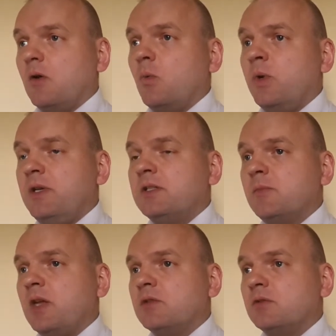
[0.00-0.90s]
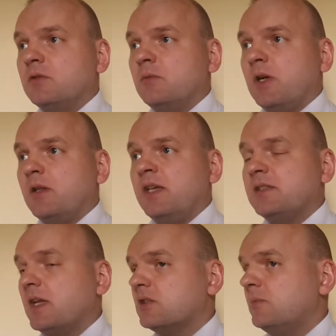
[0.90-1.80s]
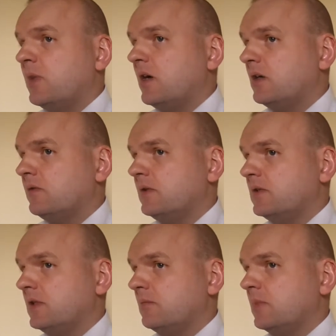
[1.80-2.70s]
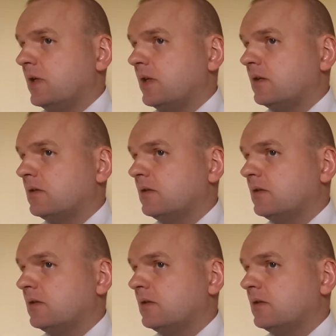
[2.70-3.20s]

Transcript: we need to make sure, well, is that actually part of the team plan?